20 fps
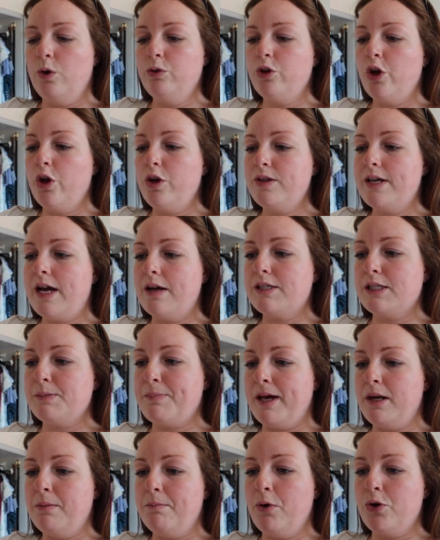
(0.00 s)
We'll no doubt
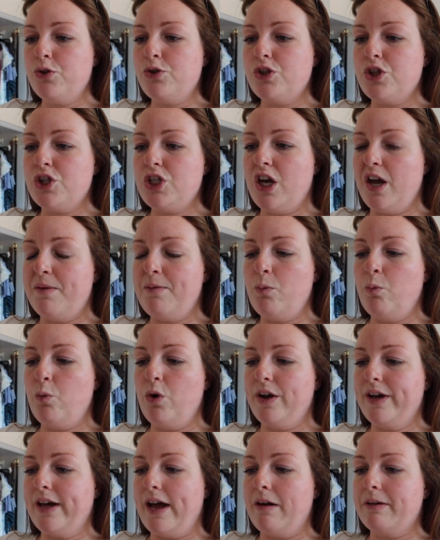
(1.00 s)
spend most of the time in
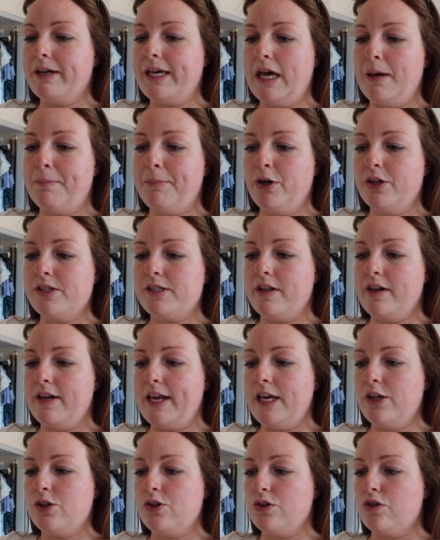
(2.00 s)
workout gear because of the
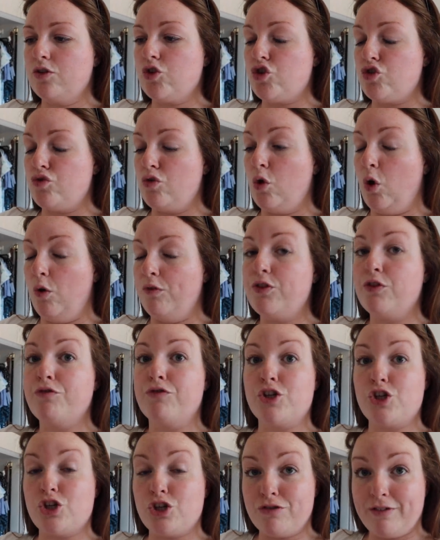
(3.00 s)
nature of the, of the
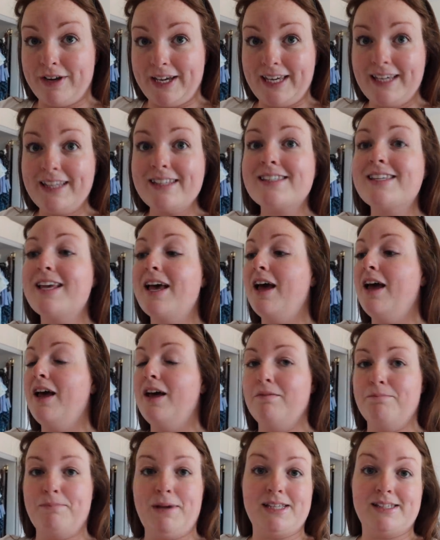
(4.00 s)
retreat,
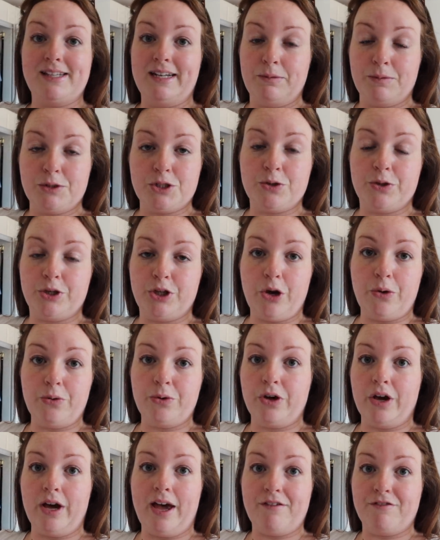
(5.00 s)
basically we're doing
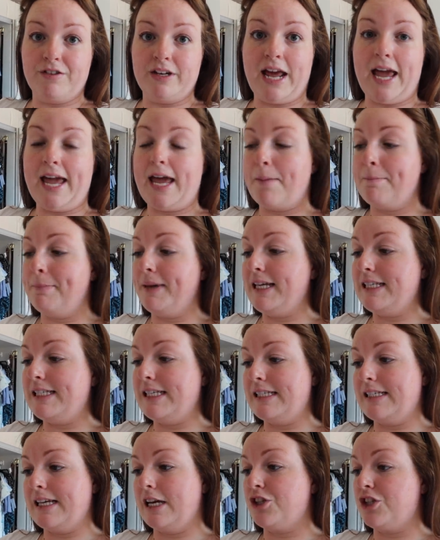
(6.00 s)
yoga every day and
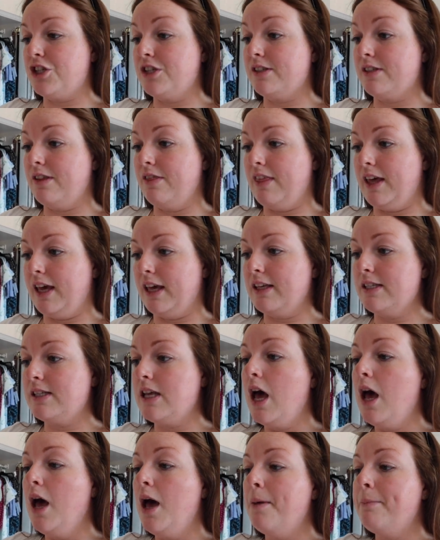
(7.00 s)
PT sessions and things.
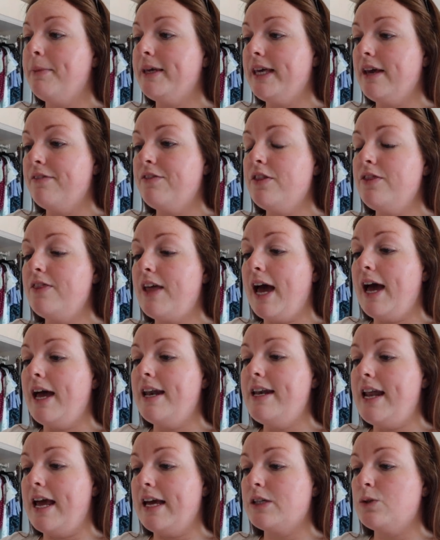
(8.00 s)
But given
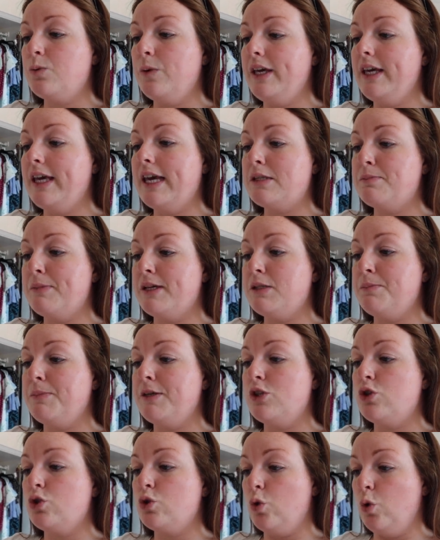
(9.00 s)
that next week is meant to
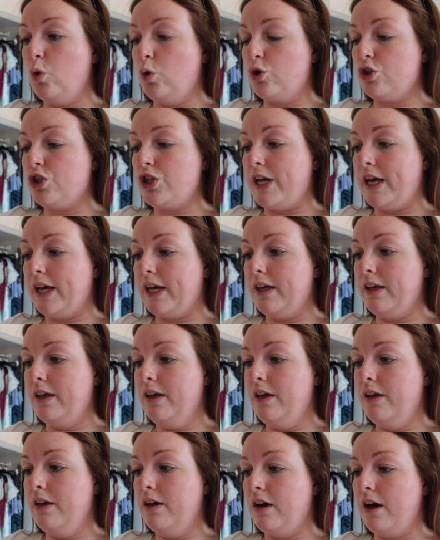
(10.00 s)
be scorching,
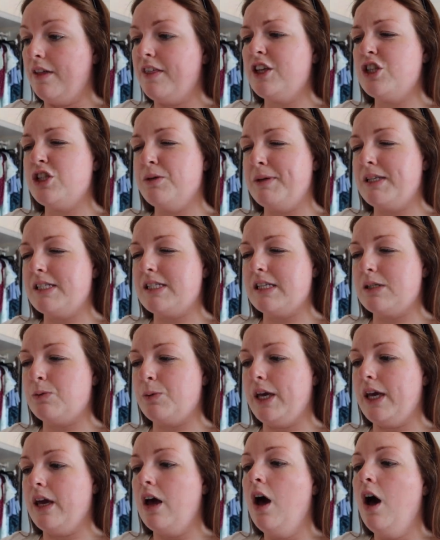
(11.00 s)
I think she means this
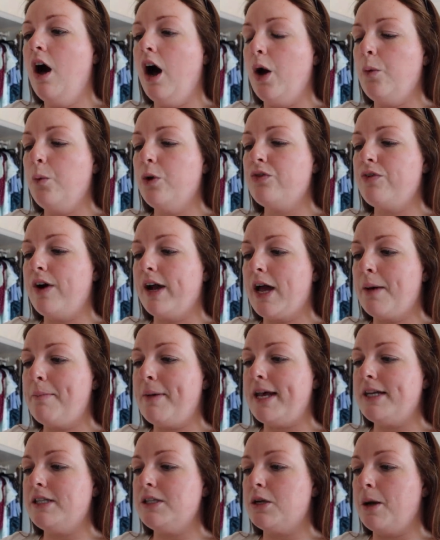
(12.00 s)
week, I would
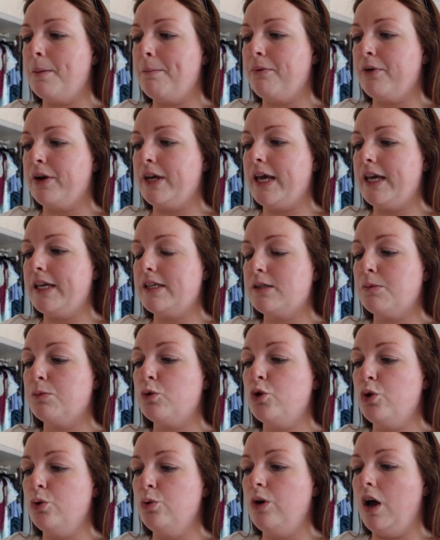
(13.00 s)
recommend bringing
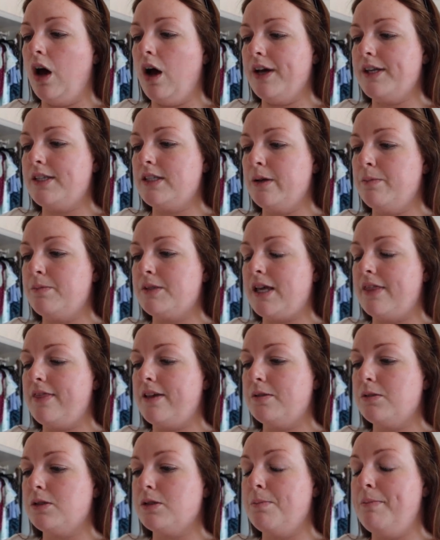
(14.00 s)
some cooler items and
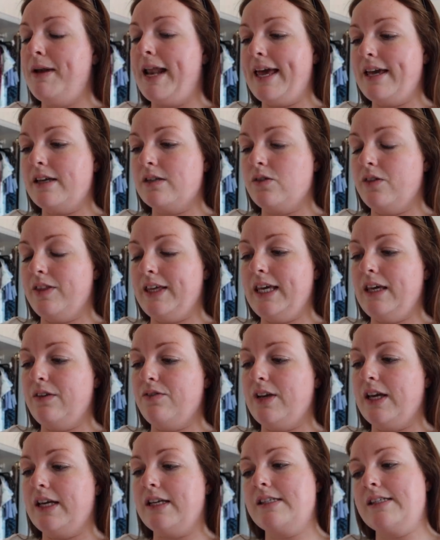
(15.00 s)
then some layers for the
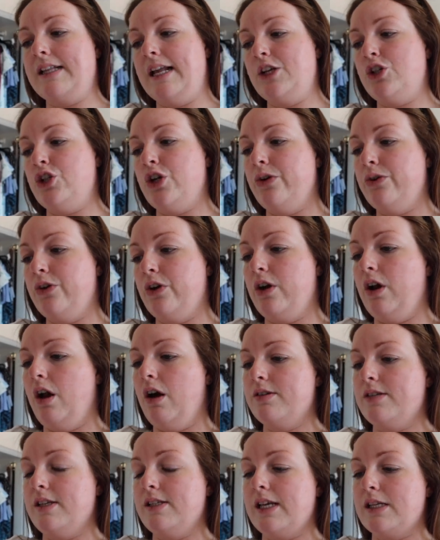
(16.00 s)
evening slash yoga
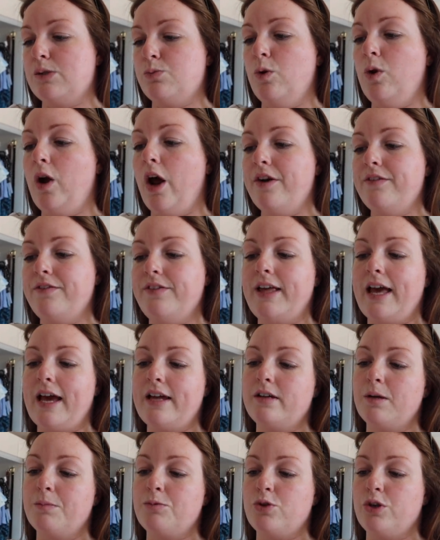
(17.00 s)
classes as we'll hopefully
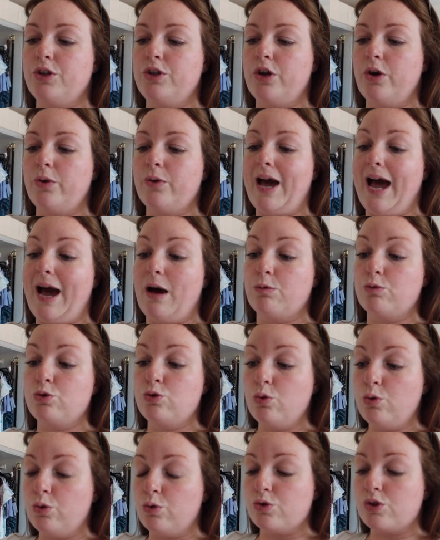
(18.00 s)
end up doing yoga
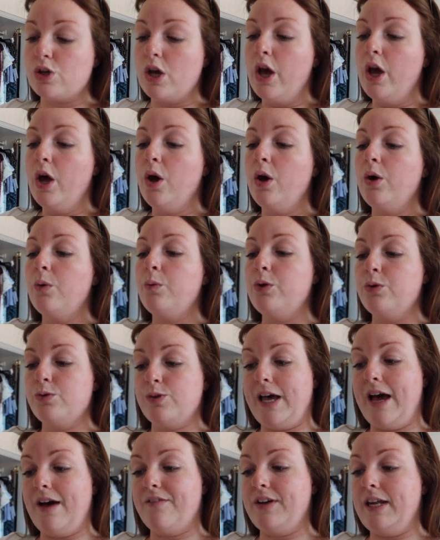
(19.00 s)
outdoors. We
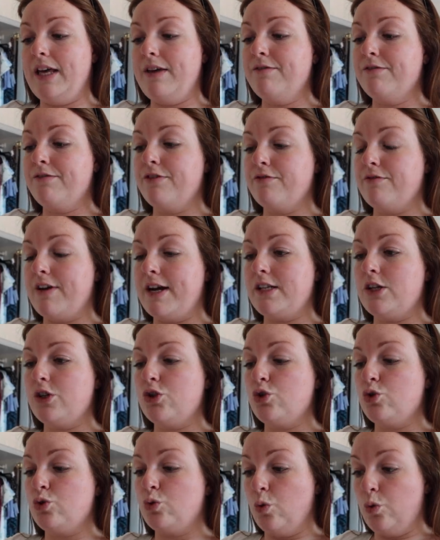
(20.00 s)
also have an infrared
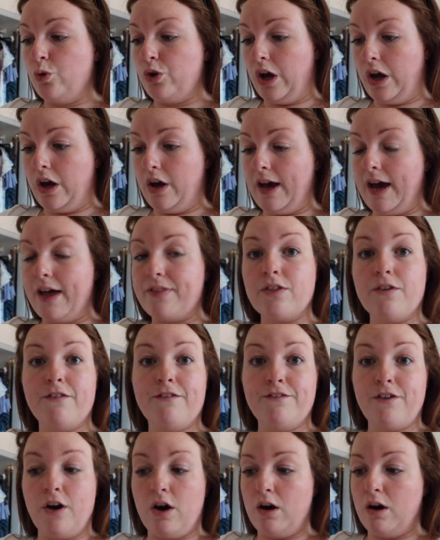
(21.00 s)
sauna at the
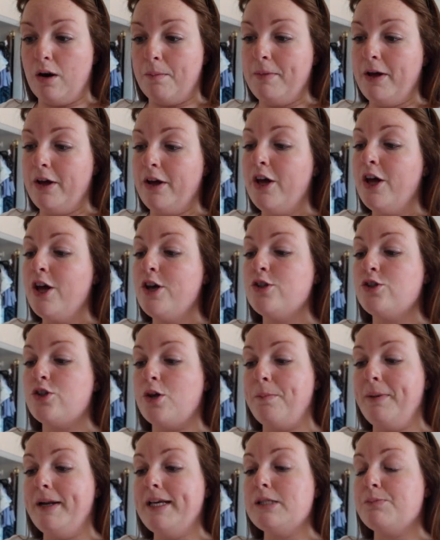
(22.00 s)
farm,
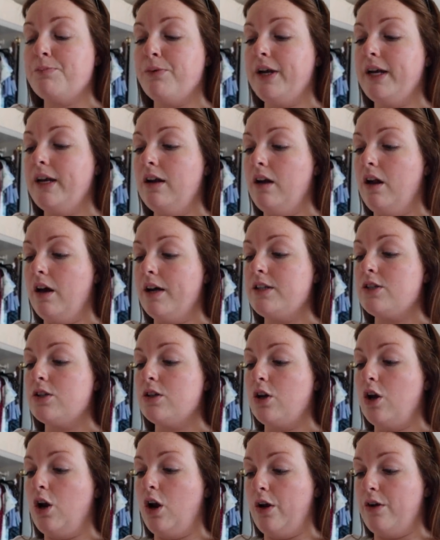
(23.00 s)
so please bring light
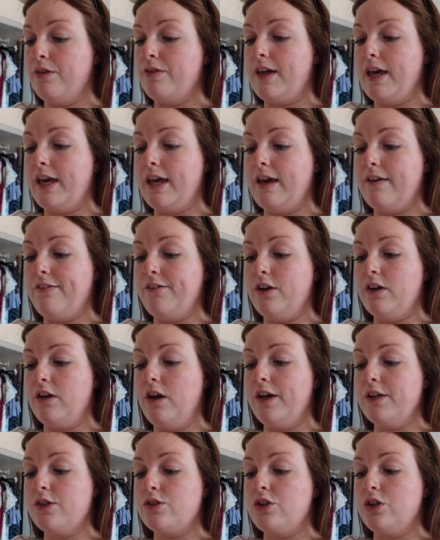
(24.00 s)
clothing if you'd
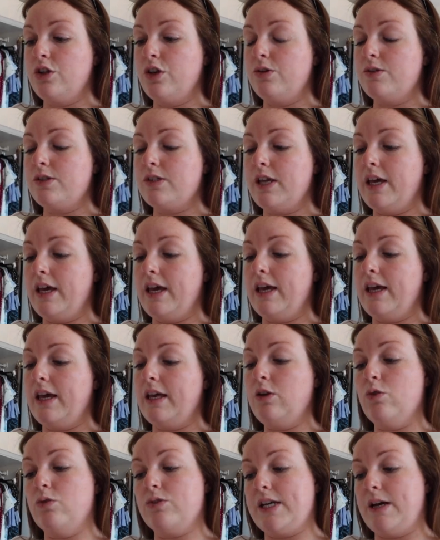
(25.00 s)
like to use it
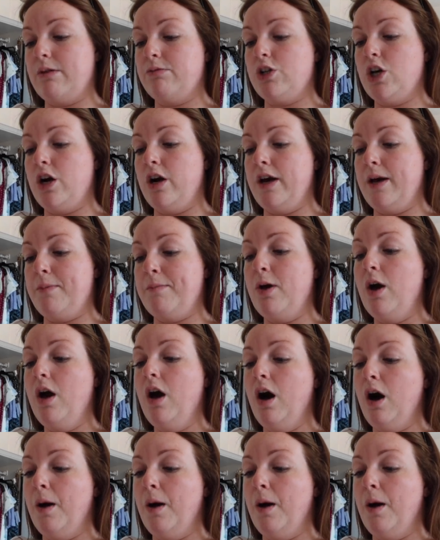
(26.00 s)
in your downtime.